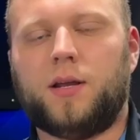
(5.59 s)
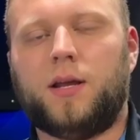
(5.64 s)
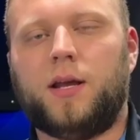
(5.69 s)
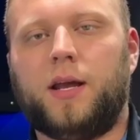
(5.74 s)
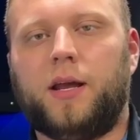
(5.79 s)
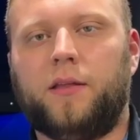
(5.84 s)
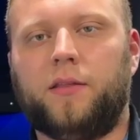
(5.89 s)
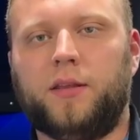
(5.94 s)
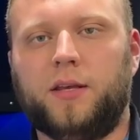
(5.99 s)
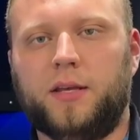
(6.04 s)

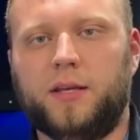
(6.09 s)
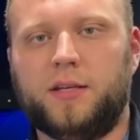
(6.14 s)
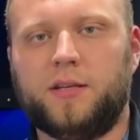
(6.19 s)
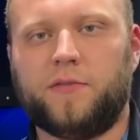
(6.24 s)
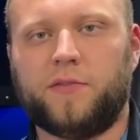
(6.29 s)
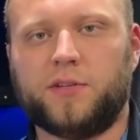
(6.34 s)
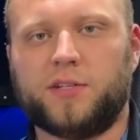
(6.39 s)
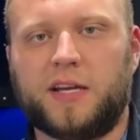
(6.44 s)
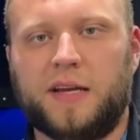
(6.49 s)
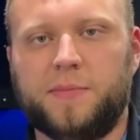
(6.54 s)
and the
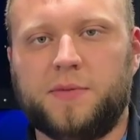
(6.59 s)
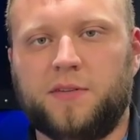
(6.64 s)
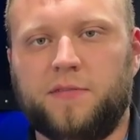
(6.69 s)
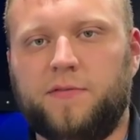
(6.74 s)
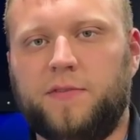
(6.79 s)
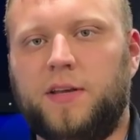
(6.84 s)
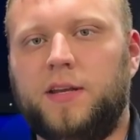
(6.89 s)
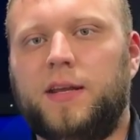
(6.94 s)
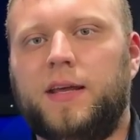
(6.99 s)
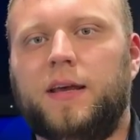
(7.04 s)
different types of
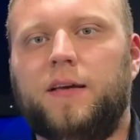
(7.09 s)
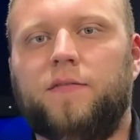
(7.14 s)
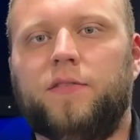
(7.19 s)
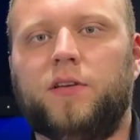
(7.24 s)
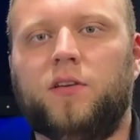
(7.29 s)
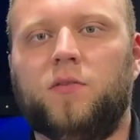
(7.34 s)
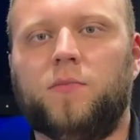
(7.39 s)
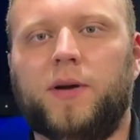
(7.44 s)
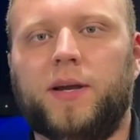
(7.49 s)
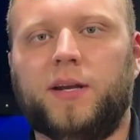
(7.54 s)
V NAV
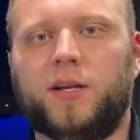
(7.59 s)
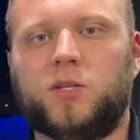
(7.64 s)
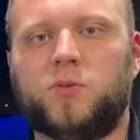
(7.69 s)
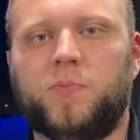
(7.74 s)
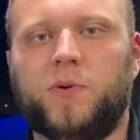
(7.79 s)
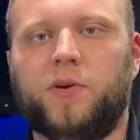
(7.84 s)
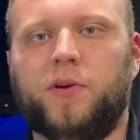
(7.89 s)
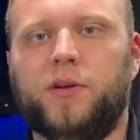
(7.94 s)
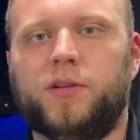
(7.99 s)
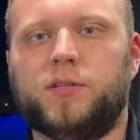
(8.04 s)
that you might
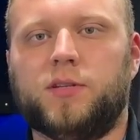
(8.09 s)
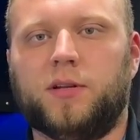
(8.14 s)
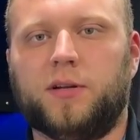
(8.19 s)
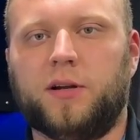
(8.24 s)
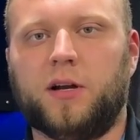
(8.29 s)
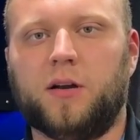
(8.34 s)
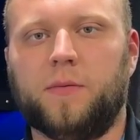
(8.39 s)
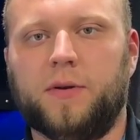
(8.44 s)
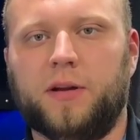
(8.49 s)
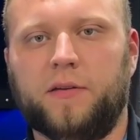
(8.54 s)
experience in a
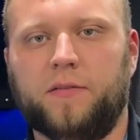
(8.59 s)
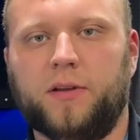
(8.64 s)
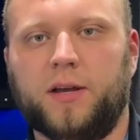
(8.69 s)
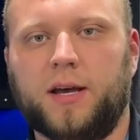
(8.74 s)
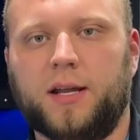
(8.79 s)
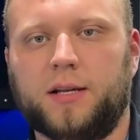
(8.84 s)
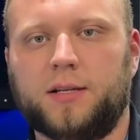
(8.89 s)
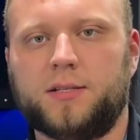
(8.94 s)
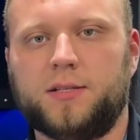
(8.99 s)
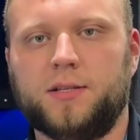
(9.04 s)
Garmin
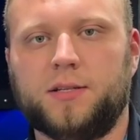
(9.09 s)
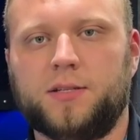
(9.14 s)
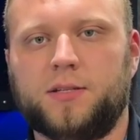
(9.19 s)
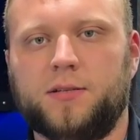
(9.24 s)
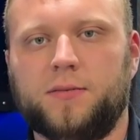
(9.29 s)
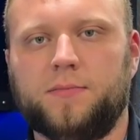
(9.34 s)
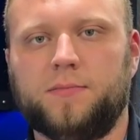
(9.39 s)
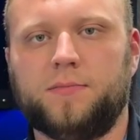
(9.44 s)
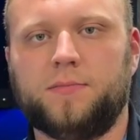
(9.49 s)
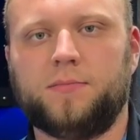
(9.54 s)
avionics system.